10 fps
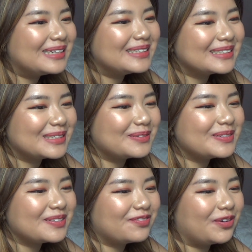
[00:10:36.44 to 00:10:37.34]
this
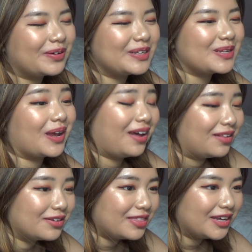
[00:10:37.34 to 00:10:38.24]
was the focus on
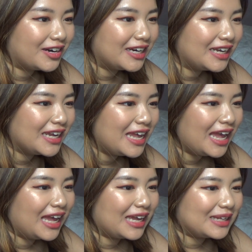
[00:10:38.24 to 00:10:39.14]
color theory,
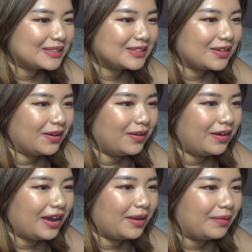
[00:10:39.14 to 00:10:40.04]
and
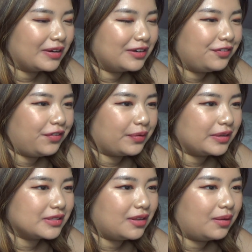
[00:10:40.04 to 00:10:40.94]
so I wanted to
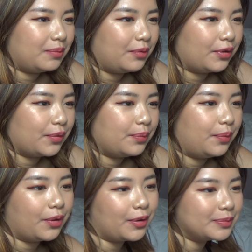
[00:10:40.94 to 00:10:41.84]
focus on more
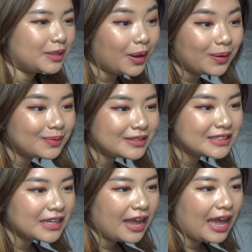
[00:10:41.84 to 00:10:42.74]
warm
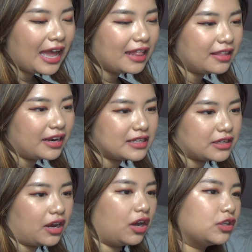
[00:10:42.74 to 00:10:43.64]
tones, and then as a
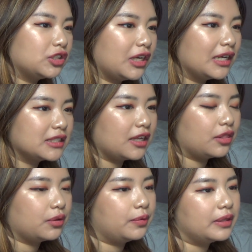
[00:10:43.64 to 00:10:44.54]
contrast I
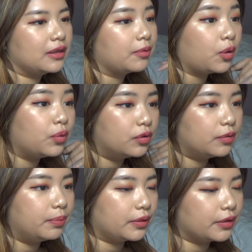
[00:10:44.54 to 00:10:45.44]
threw in the
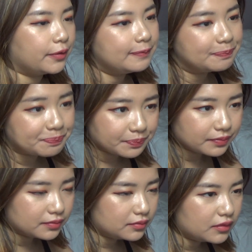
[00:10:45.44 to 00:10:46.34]
cool blue.
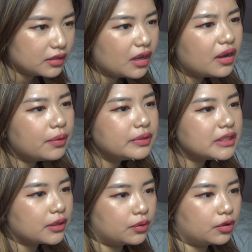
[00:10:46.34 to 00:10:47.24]
No, I wouldn't
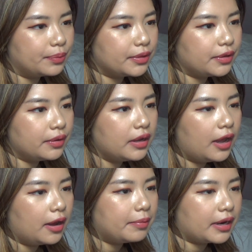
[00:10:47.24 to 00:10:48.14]
say cool blue,
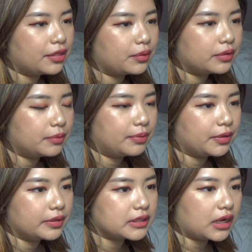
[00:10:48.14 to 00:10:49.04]
but I threw in the
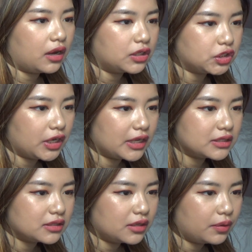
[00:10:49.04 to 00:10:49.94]
blue as a
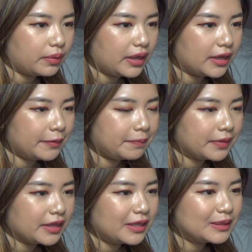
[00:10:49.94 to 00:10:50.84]
contrast in a way.
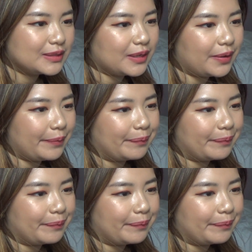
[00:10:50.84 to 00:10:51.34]
So